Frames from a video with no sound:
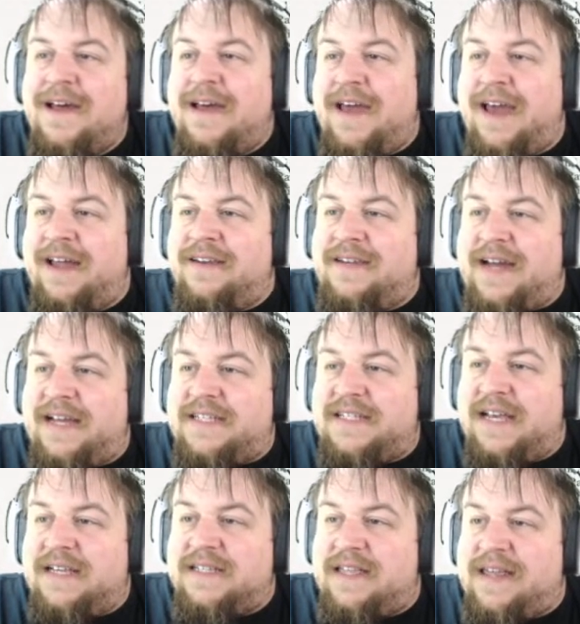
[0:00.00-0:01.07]
And Dice
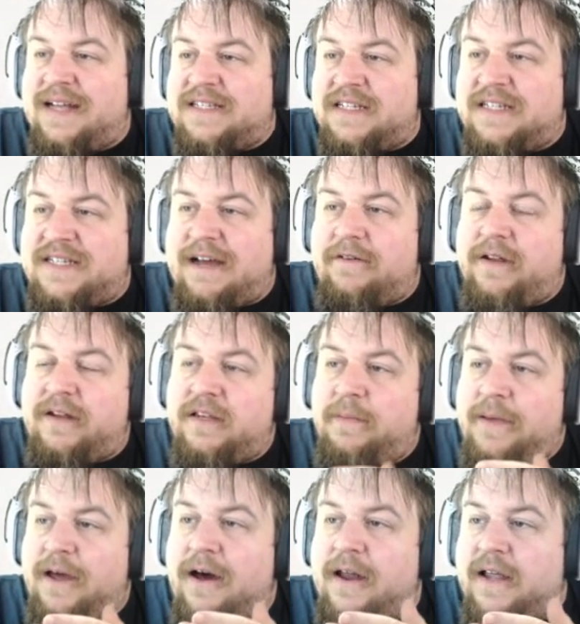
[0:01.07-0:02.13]
says, that's astounding to be
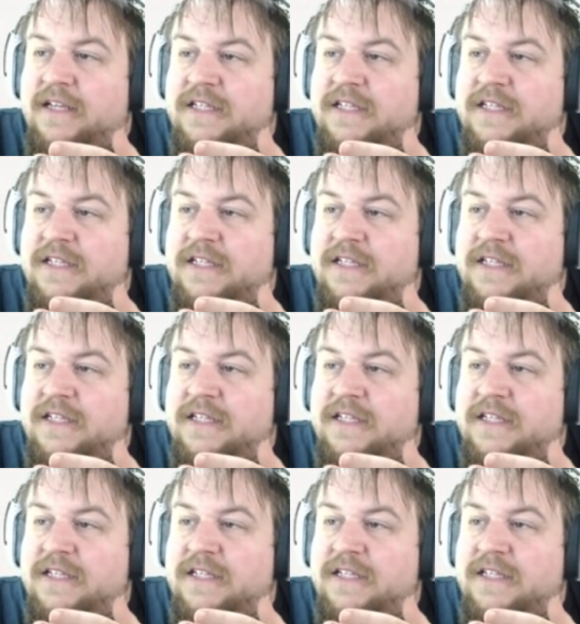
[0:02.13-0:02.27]
honest.